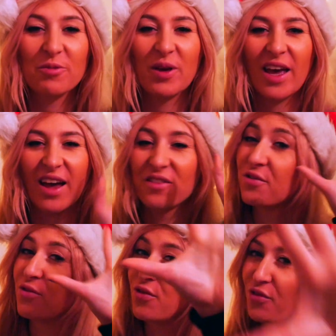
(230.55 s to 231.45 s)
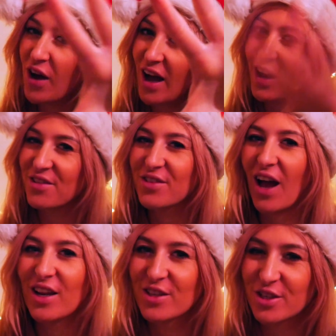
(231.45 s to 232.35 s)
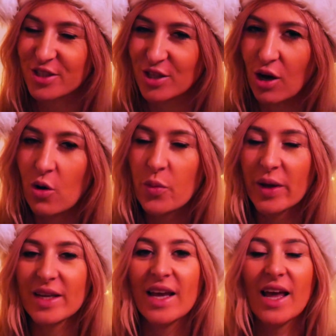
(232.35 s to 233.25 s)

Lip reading: We have 5 calendars to open,